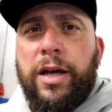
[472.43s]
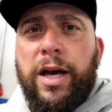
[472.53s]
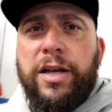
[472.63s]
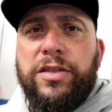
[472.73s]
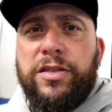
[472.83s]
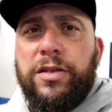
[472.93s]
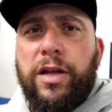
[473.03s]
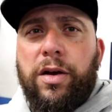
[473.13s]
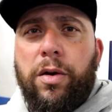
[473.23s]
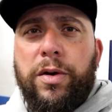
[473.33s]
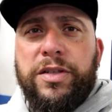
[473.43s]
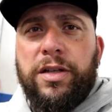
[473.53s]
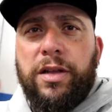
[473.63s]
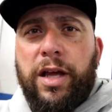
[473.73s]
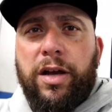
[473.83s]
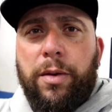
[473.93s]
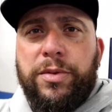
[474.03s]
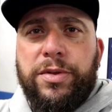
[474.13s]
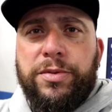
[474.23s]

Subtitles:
Guys, like always, like, comment,